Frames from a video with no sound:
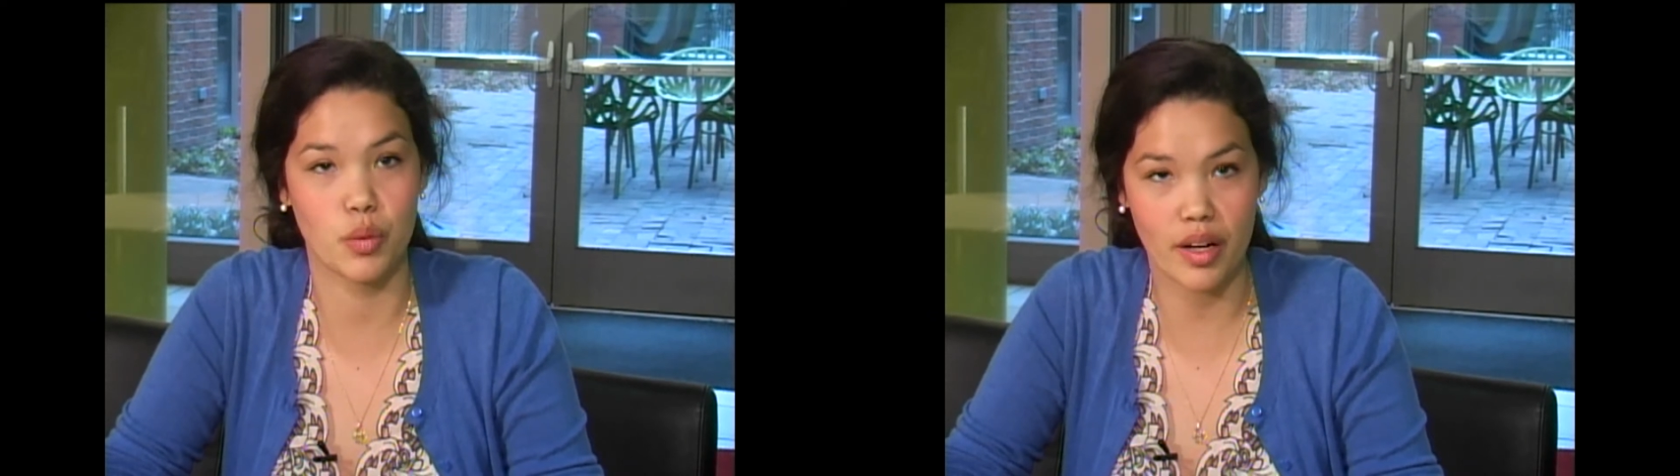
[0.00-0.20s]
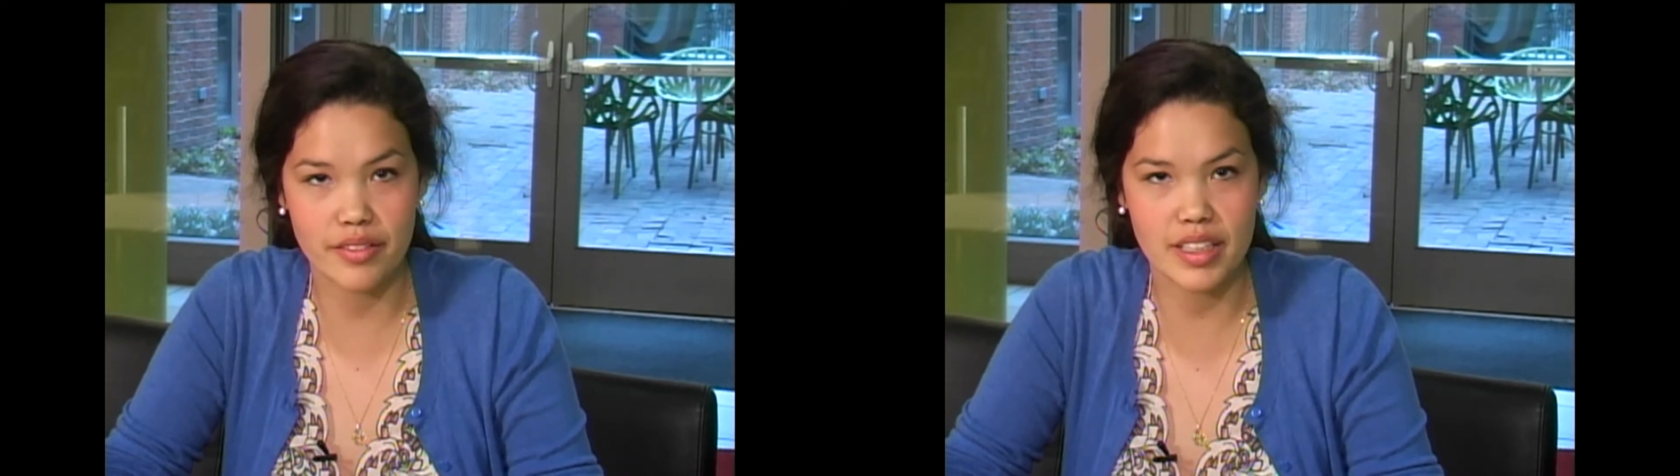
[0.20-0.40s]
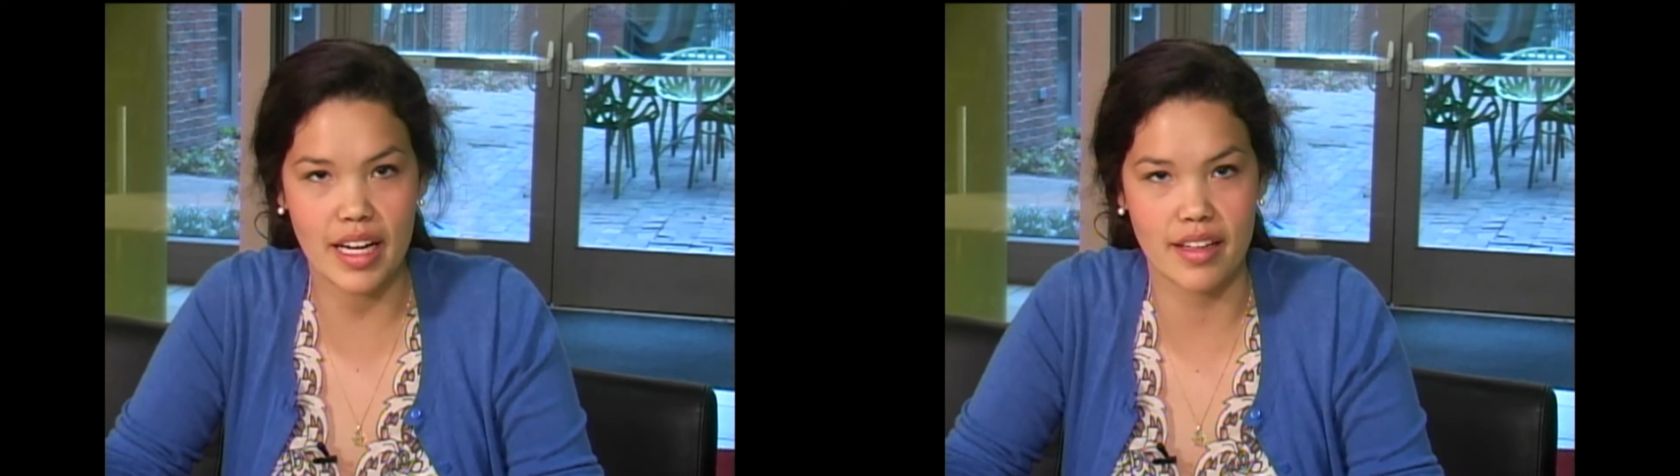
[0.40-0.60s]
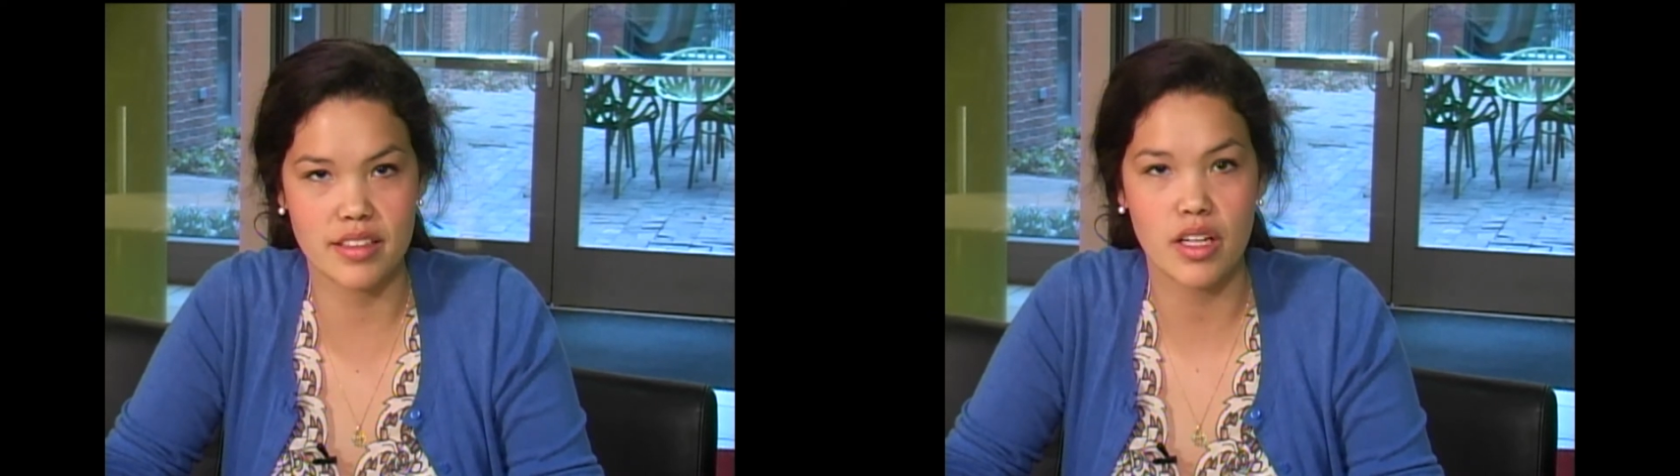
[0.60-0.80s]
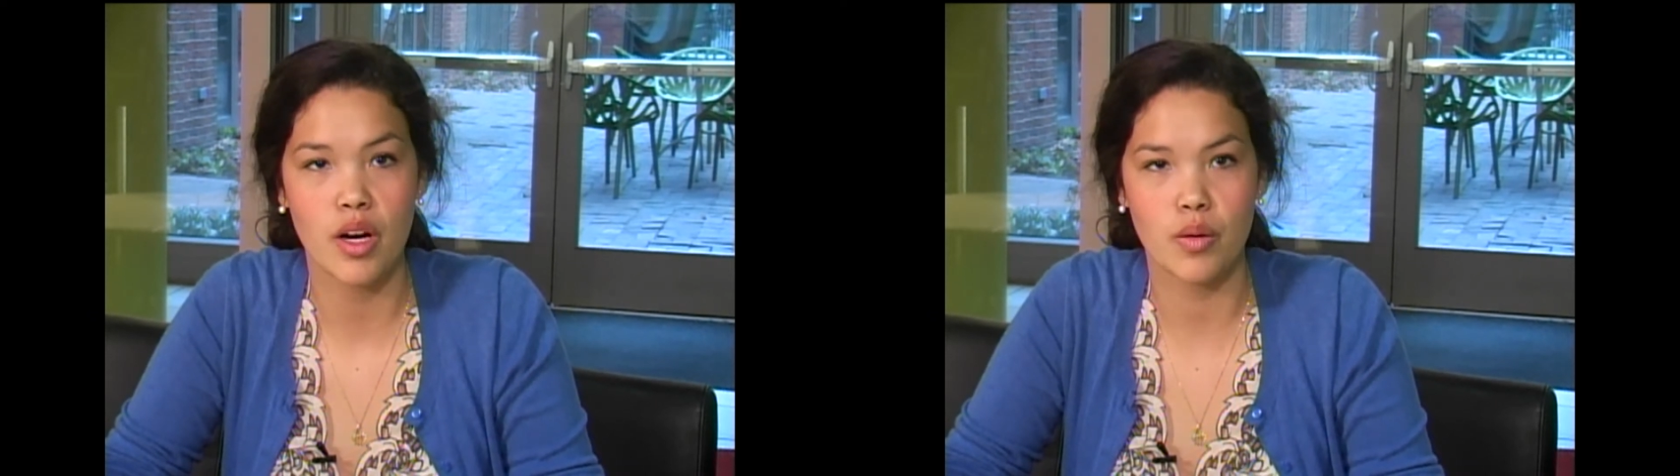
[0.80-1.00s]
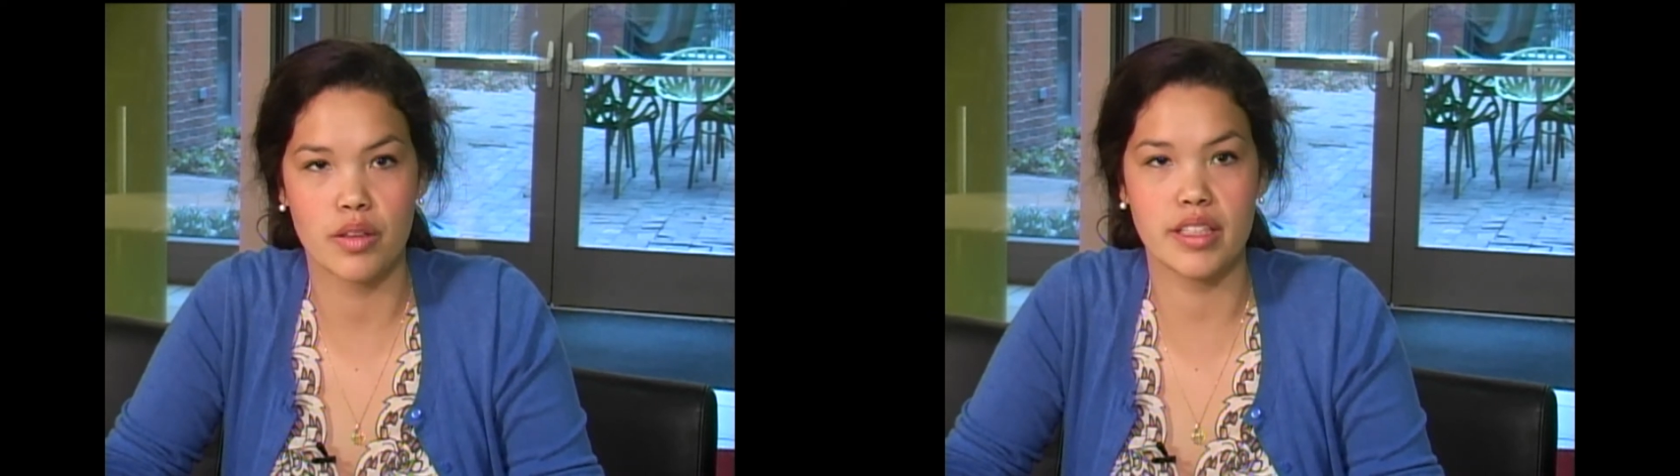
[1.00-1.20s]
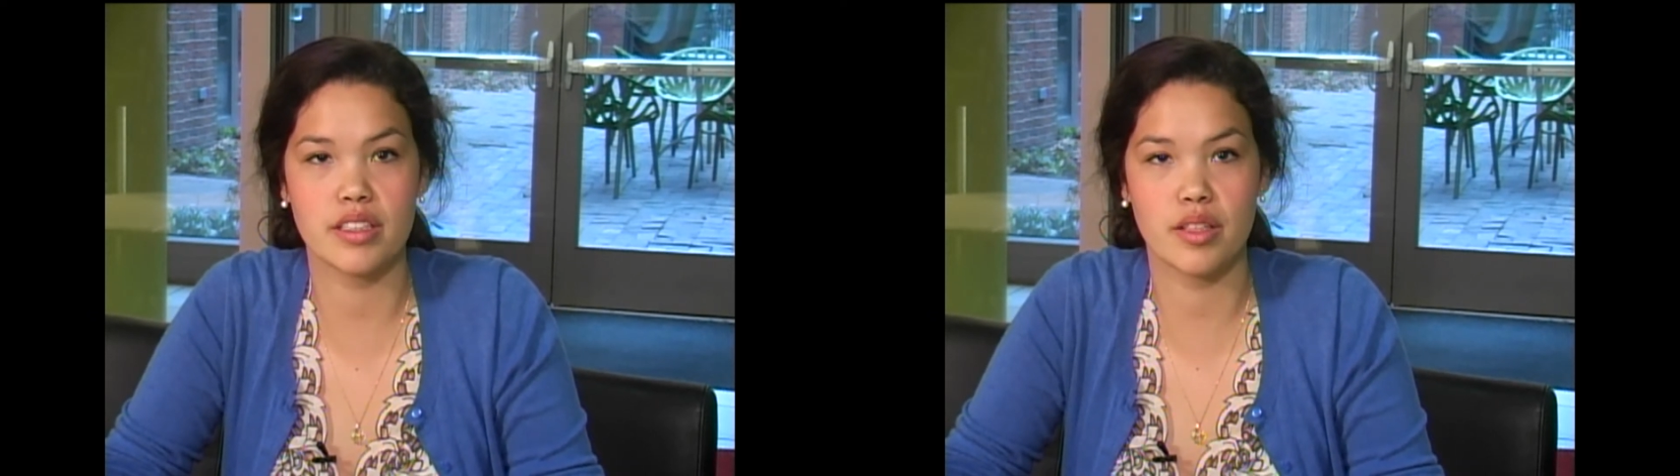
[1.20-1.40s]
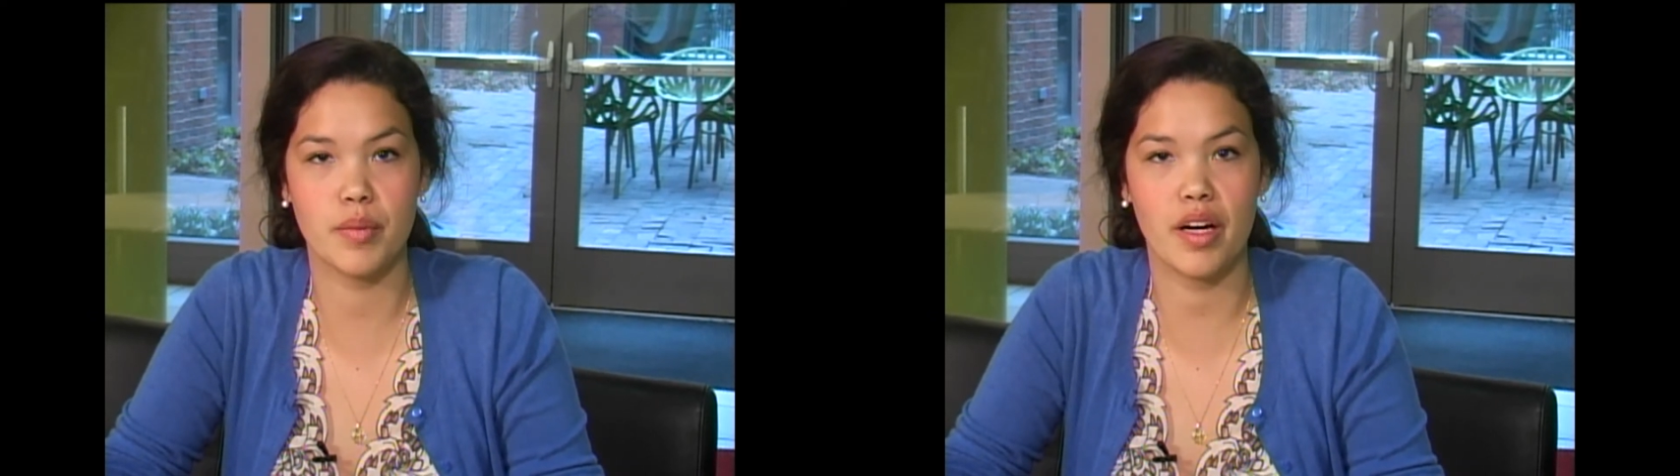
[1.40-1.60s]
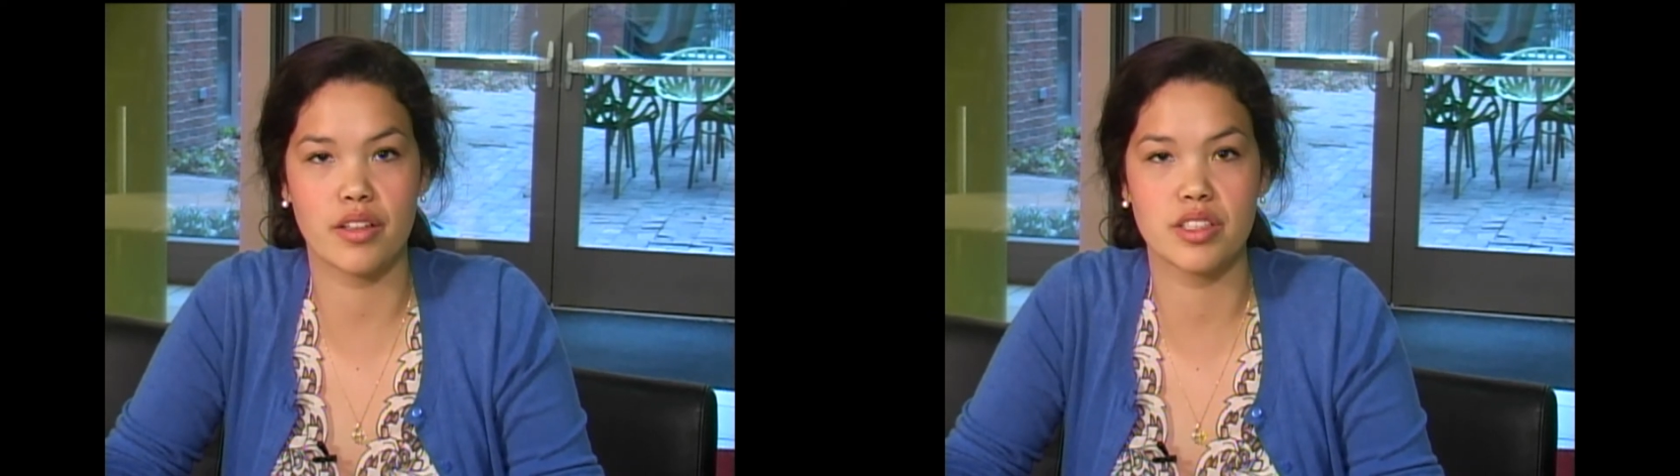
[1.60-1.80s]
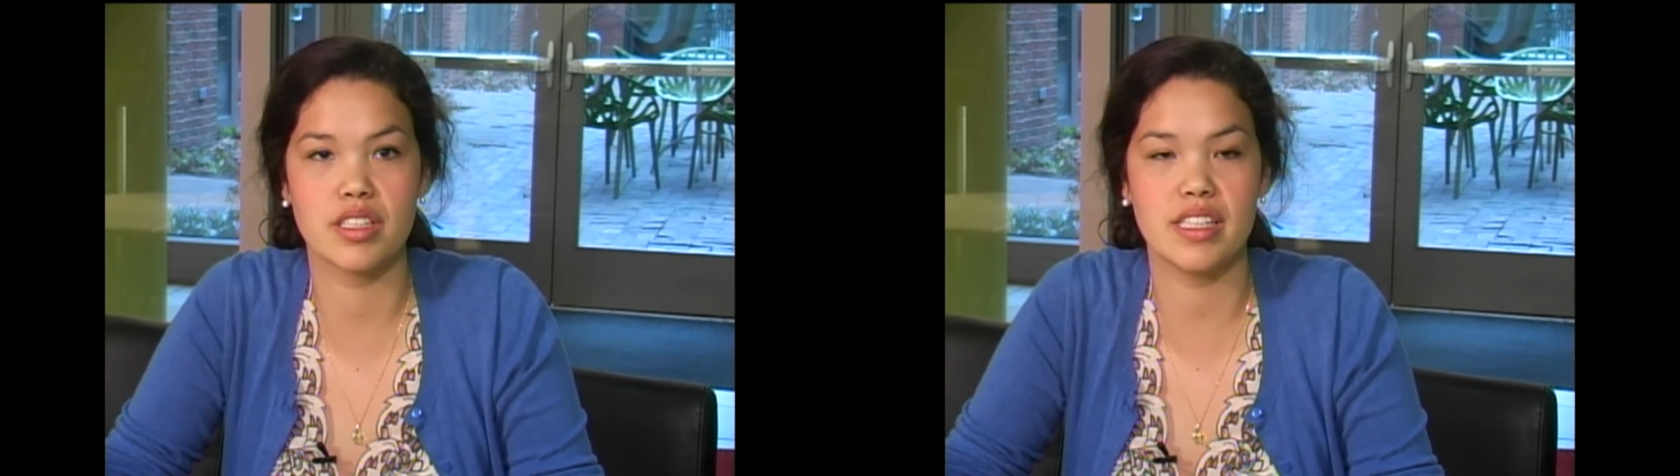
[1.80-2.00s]
12 deaths were linked to the
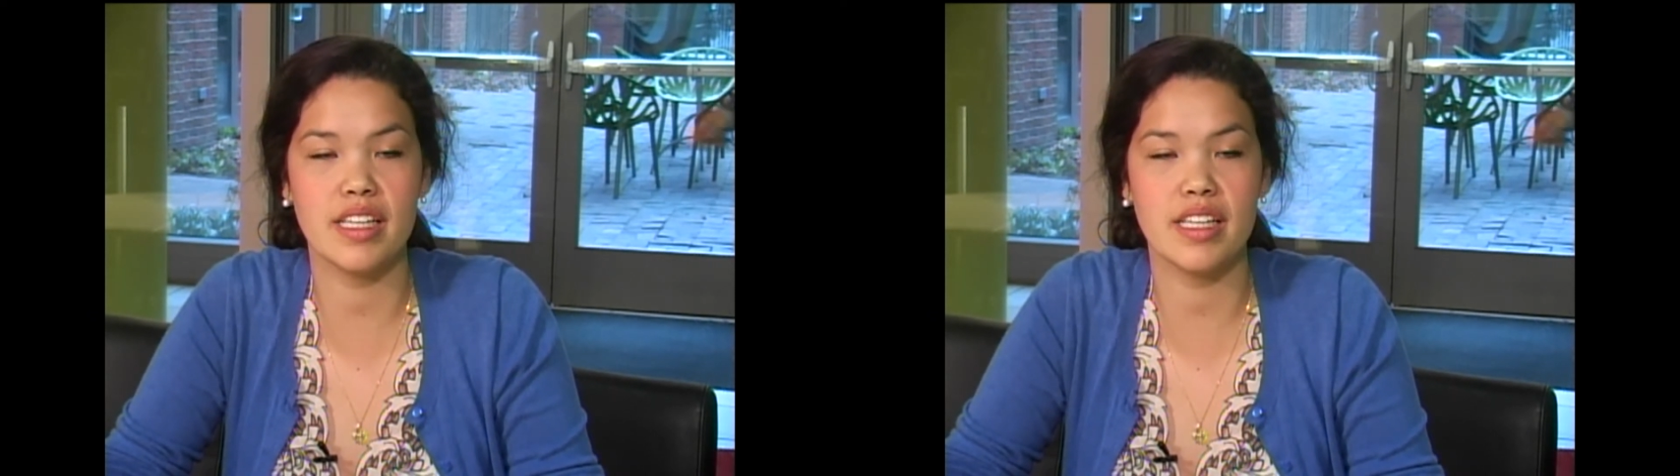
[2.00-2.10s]
model,